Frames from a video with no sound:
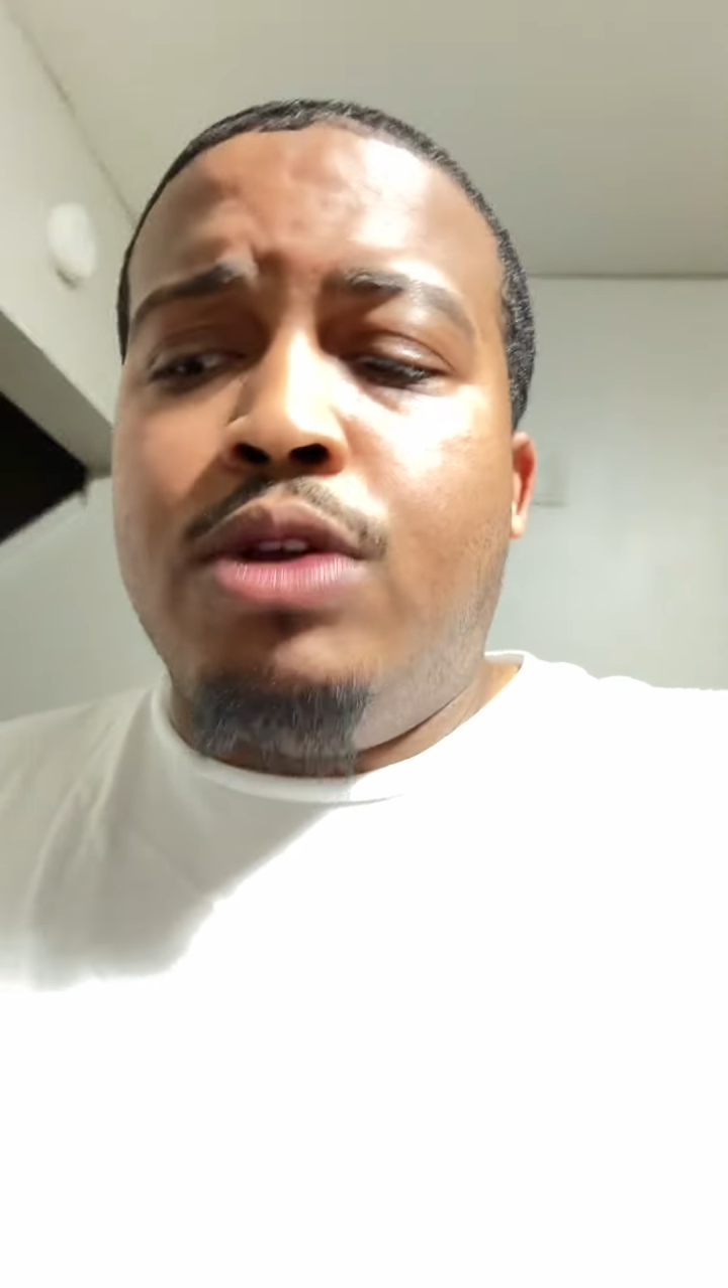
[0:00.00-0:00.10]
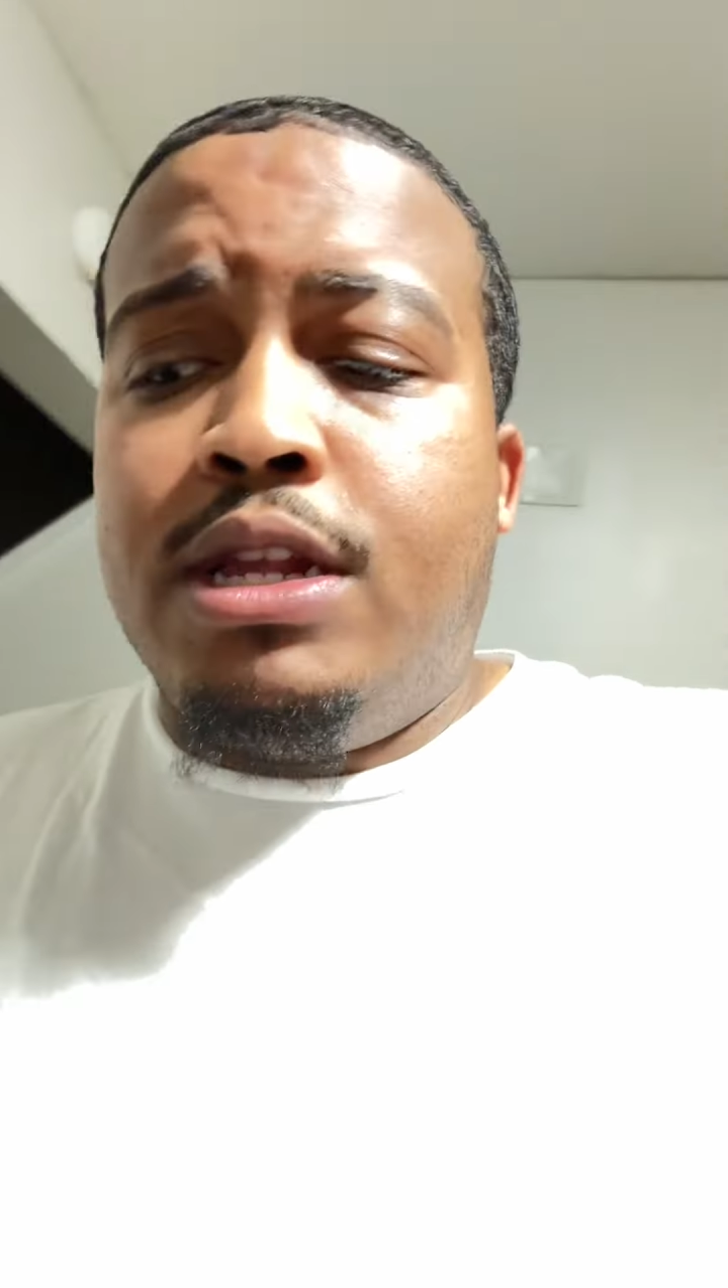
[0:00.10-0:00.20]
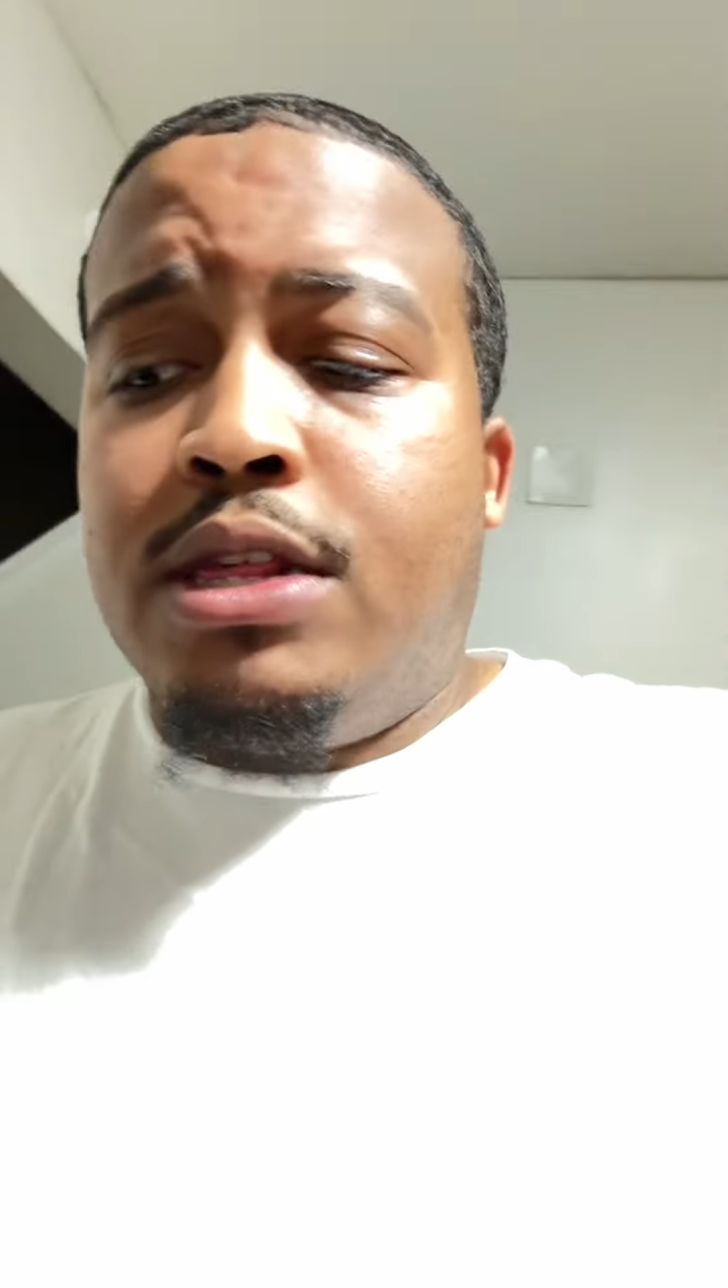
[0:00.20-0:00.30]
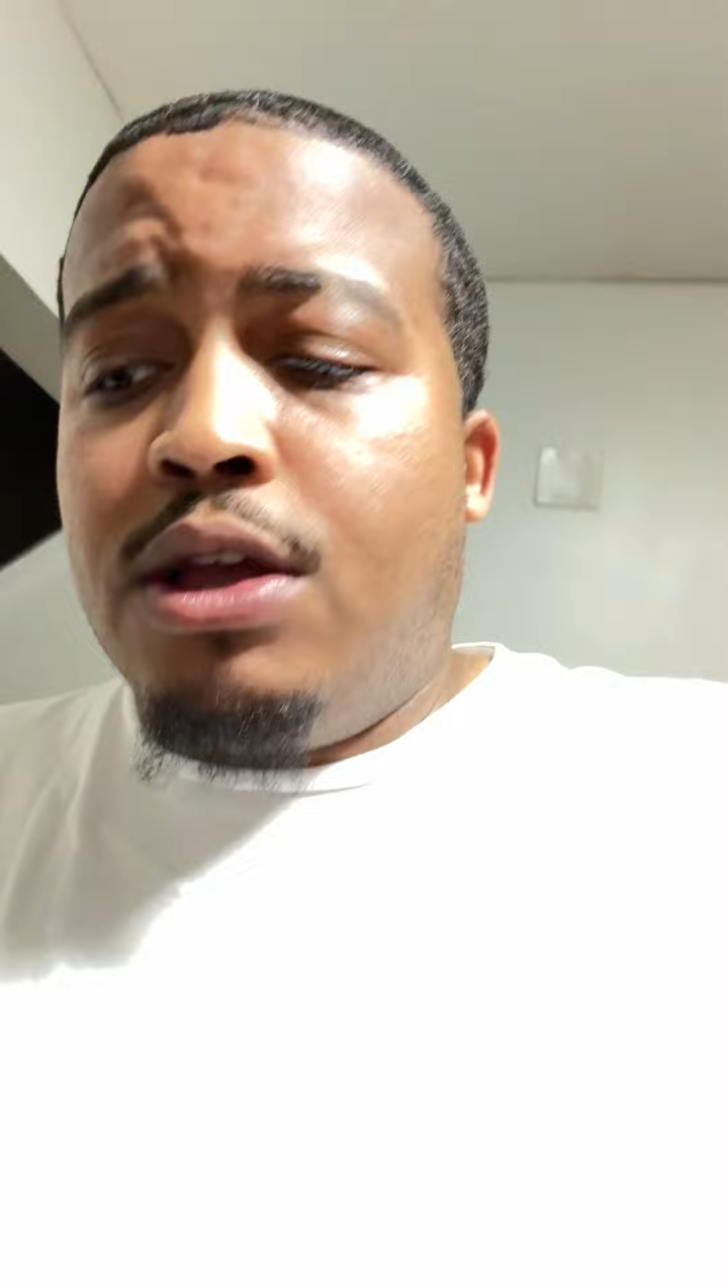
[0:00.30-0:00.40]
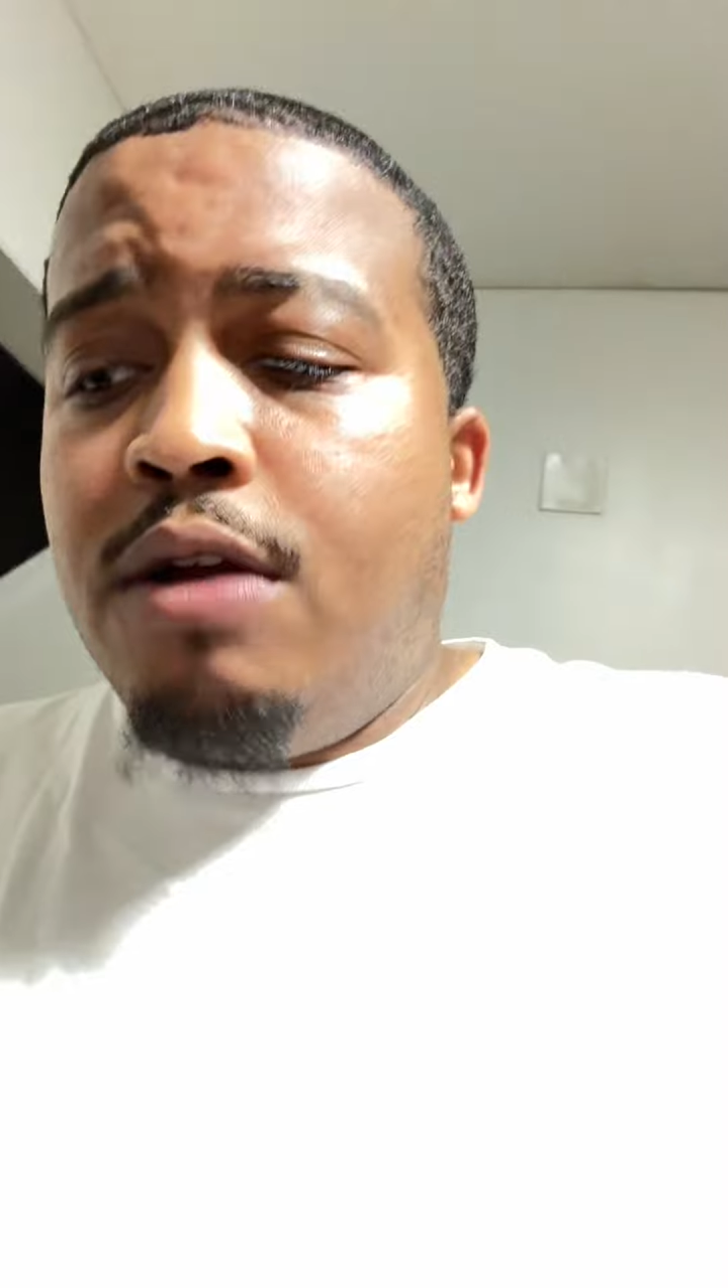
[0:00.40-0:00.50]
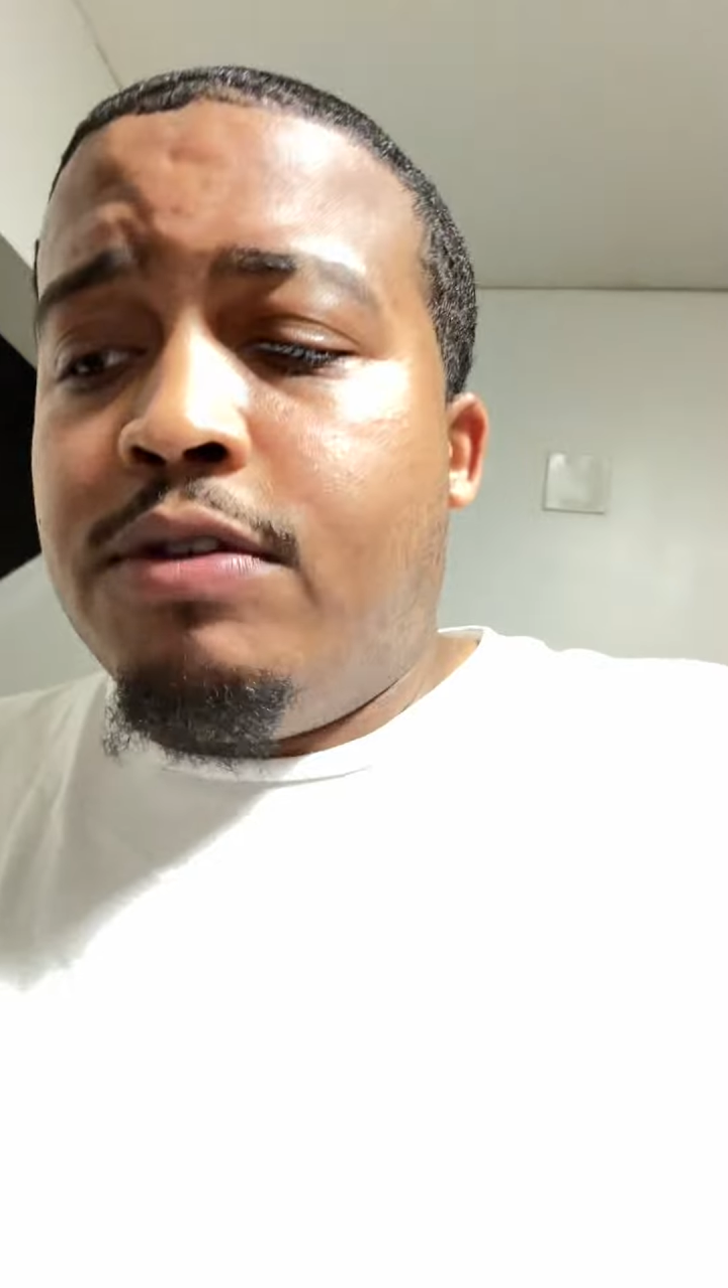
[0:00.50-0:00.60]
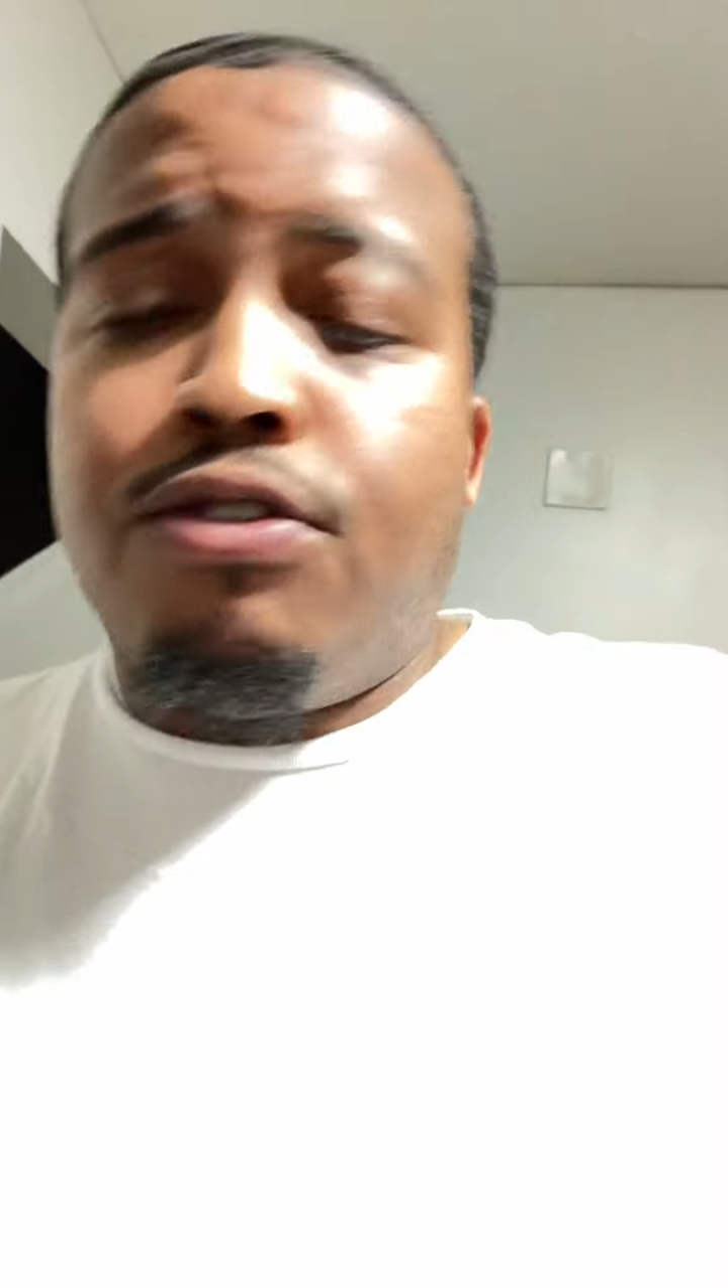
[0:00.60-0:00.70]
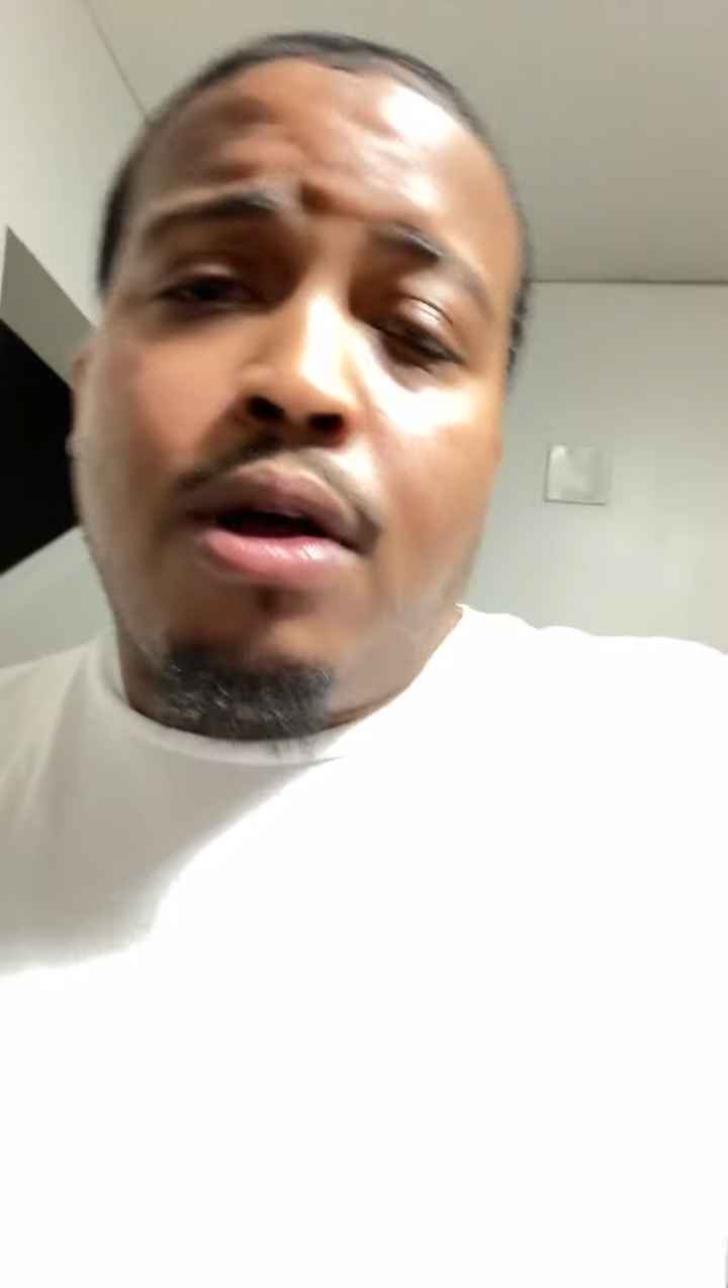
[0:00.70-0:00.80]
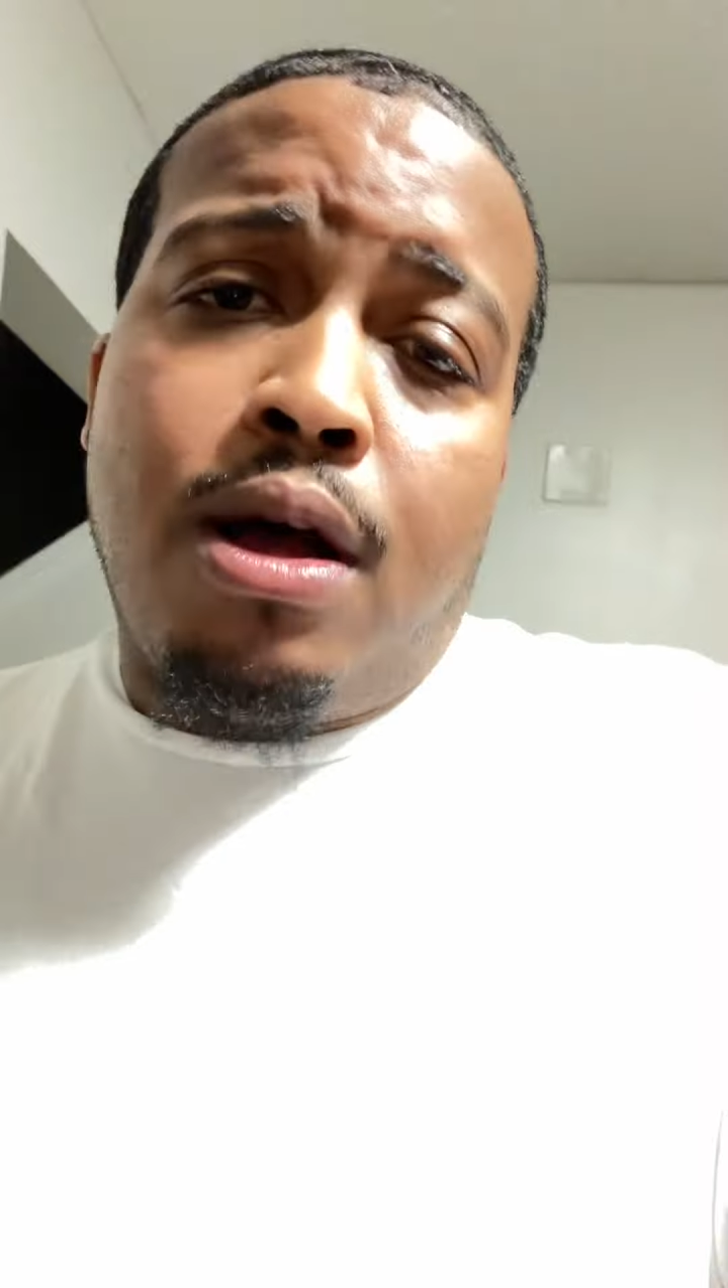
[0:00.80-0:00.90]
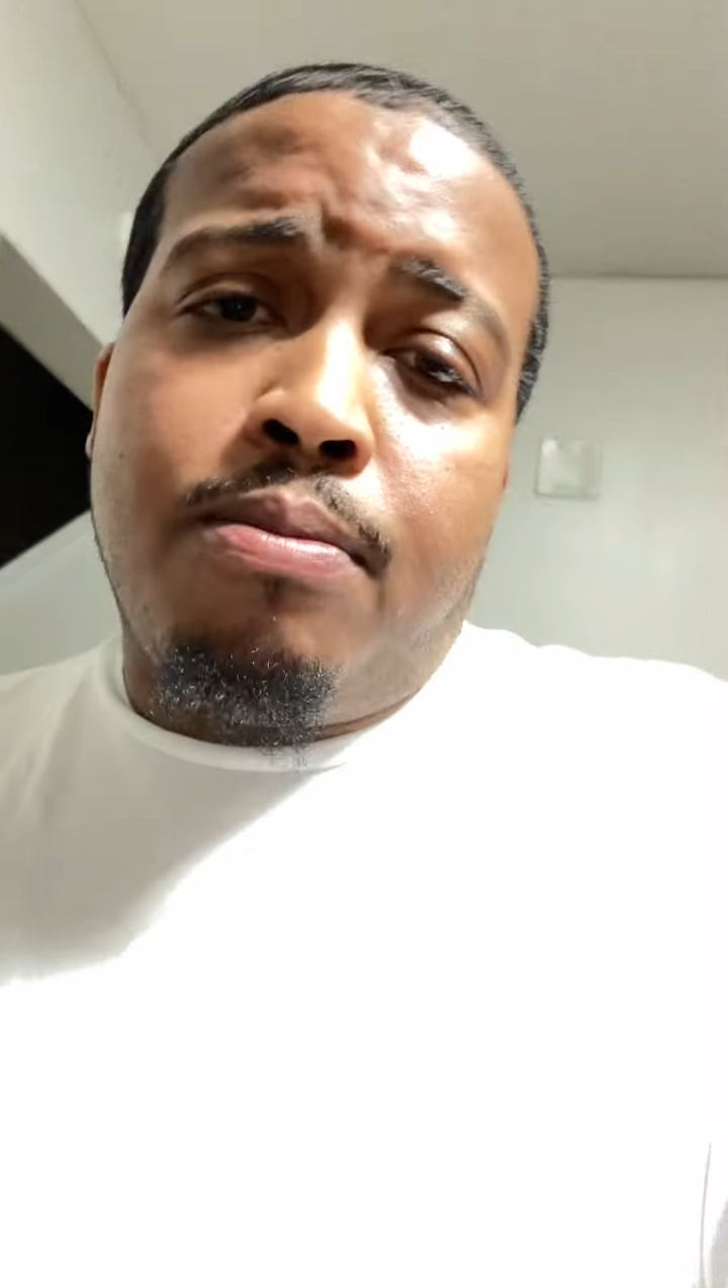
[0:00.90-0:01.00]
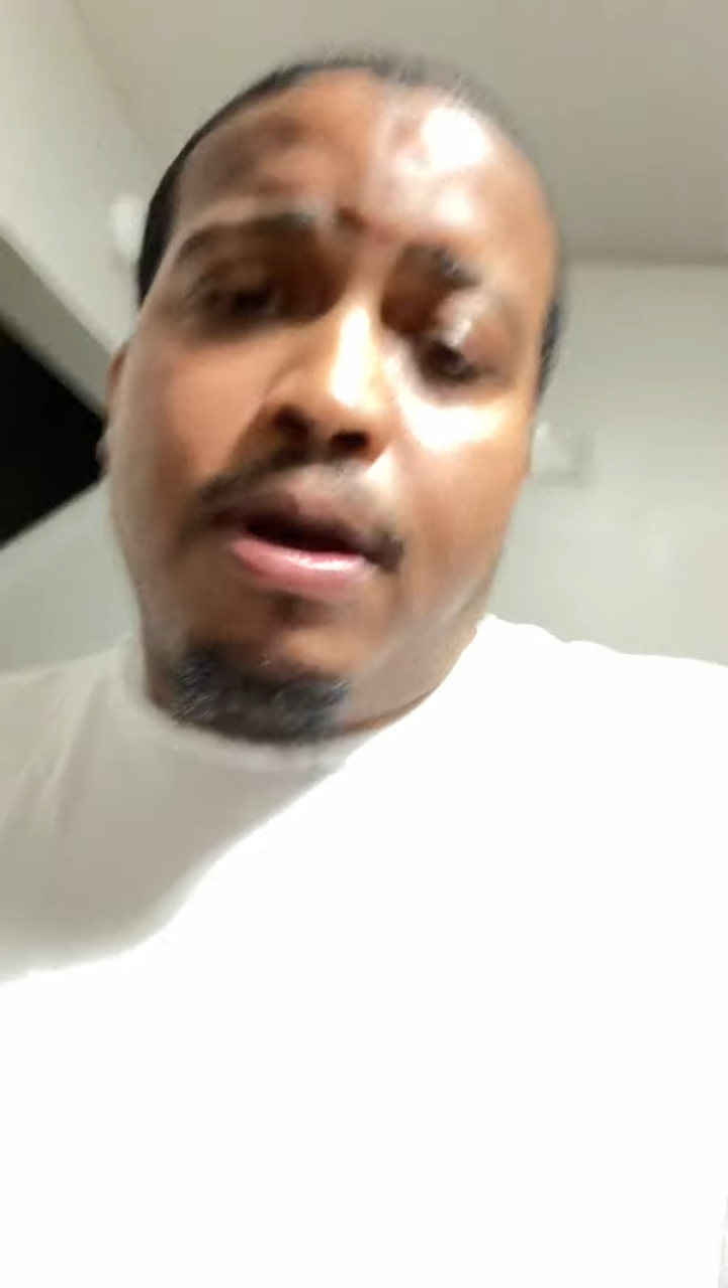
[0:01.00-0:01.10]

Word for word: we deserve to drop.